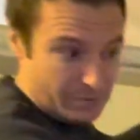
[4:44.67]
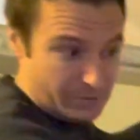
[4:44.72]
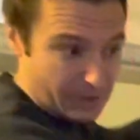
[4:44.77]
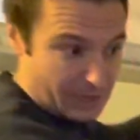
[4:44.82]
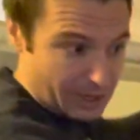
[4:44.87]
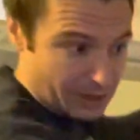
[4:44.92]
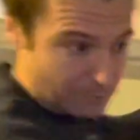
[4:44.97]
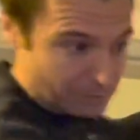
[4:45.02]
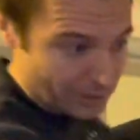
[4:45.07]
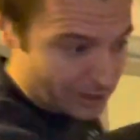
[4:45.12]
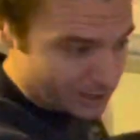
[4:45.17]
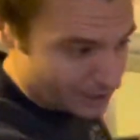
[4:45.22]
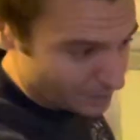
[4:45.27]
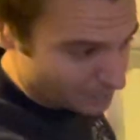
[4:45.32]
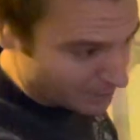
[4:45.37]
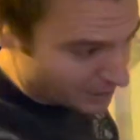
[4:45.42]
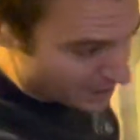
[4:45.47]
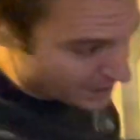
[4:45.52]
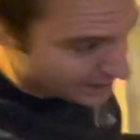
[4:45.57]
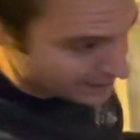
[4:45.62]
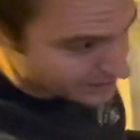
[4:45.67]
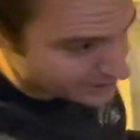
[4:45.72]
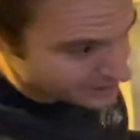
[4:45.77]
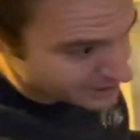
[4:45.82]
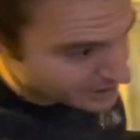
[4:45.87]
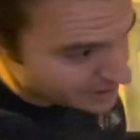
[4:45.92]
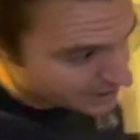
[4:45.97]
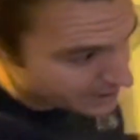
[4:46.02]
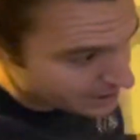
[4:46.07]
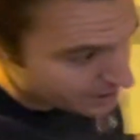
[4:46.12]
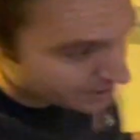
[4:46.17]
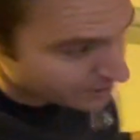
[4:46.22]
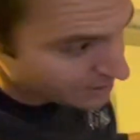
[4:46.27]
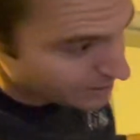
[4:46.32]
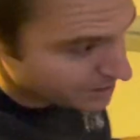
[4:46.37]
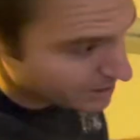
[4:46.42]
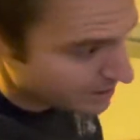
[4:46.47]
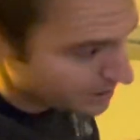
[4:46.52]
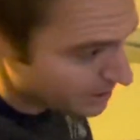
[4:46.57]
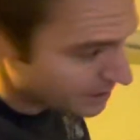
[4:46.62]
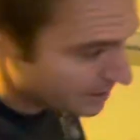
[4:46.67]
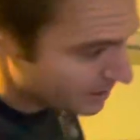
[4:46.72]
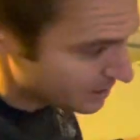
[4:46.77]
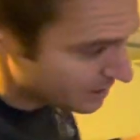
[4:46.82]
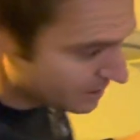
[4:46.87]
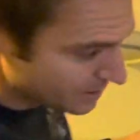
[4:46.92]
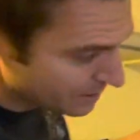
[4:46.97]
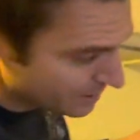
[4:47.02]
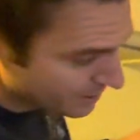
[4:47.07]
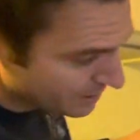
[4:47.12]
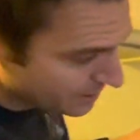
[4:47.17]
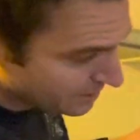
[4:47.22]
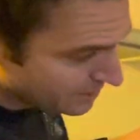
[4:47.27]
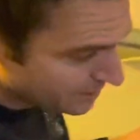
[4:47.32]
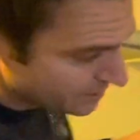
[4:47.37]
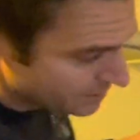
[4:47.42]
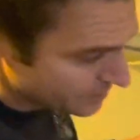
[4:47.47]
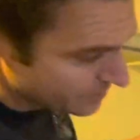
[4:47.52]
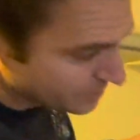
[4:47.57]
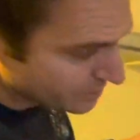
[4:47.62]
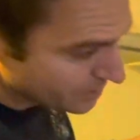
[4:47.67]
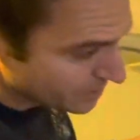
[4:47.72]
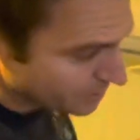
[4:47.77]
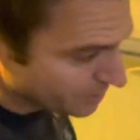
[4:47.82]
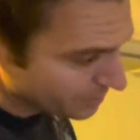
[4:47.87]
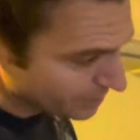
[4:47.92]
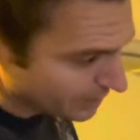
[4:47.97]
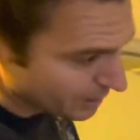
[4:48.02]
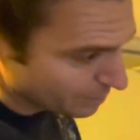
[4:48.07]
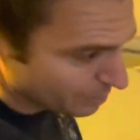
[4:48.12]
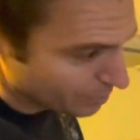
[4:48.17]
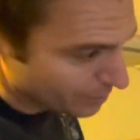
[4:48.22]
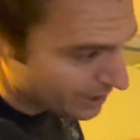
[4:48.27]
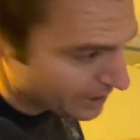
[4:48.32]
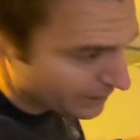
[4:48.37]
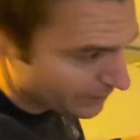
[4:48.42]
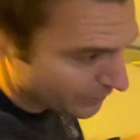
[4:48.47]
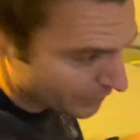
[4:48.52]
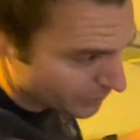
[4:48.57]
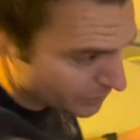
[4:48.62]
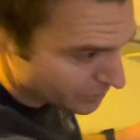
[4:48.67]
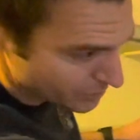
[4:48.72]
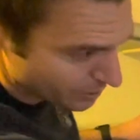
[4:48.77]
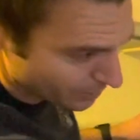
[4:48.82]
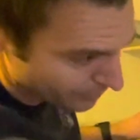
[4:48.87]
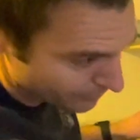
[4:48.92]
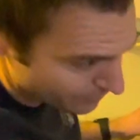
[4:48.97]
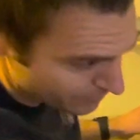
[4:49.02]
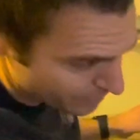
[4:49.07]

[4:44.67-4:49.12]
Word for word: I've got a breaker box in here. So we got our breakers, our